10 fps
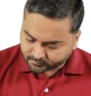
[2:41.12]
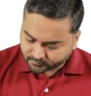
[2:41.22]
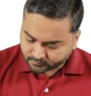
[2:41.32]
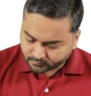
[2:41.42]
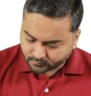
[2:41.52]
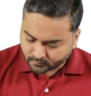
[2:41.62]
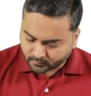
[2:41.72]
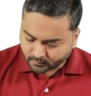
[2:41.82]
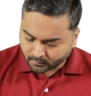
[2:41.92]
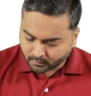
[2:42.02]

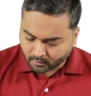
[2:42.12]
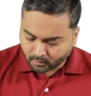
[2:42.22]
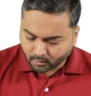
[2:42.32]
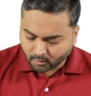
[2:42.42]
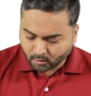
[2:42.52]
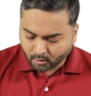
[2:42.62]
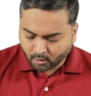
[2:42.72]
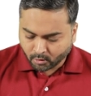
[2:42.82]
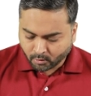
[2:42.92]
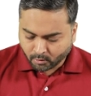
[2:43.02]

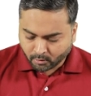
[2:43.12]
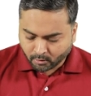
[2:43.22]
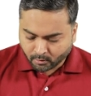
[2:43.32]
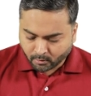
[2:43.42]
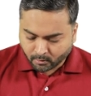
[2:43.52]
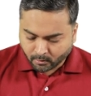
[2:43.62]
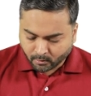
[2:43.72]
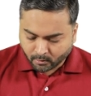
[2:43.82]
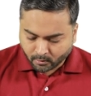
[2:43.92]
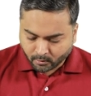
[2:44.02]

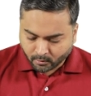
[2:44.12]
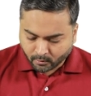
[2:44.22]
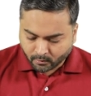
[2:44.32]
(no one is talking)